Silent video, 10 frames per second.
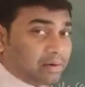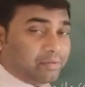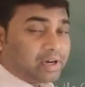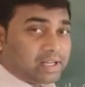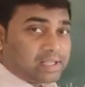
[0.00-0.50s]

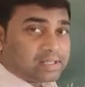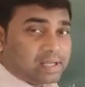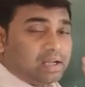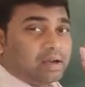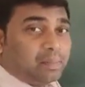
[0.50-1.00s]
40 is
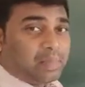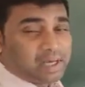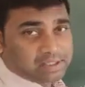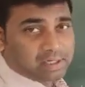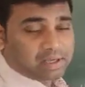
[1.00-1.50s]
the
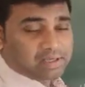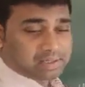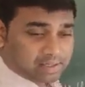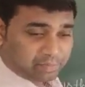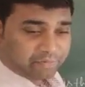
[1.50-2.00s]
marginal
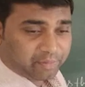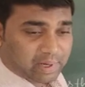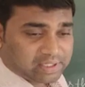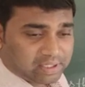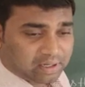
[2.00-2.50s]
cost.
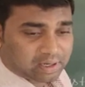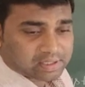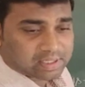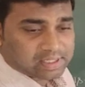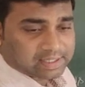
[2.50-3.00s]
Marginal
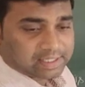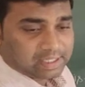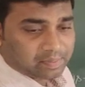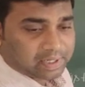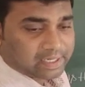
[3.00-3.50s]
cost is
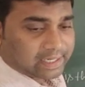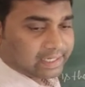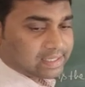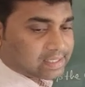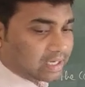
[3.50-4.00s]
nothing but
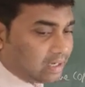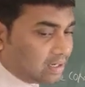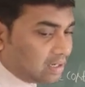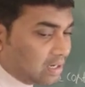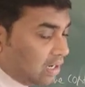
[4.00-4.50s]
it is the
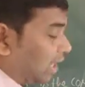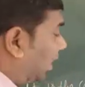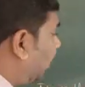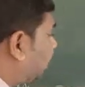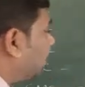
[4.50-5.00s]

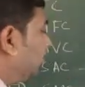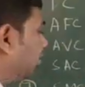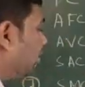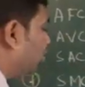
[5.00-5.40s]
addition to the